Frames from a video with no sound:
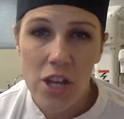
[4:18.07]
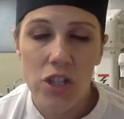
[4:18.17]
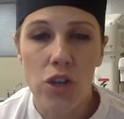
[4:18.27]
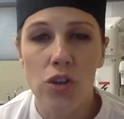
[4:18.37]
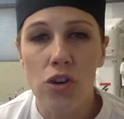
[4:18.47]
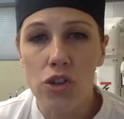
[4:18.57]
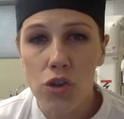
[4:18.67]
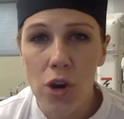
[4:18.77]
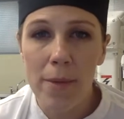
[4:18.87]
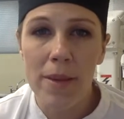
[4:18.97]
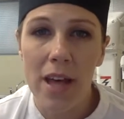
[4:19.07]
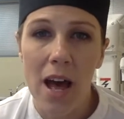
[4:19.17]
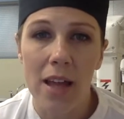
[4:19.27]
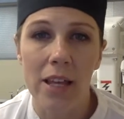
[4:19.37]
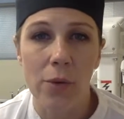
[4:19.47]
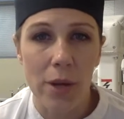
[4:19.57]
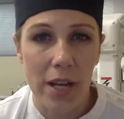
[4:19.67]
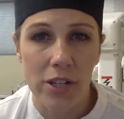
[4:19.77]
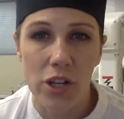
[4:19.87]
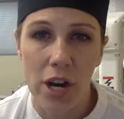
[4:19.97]
So you're streaming the hot liquid
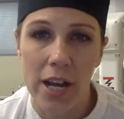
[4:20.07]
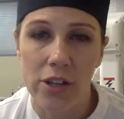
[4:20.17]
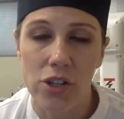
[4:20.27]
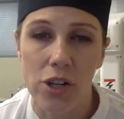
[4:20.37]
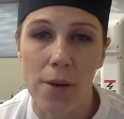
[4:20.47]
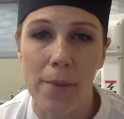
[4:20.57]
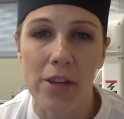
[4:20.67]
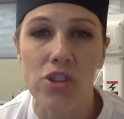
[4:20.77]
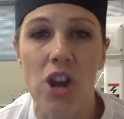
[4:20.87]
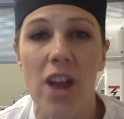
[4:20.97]
into your egg sugar mixture,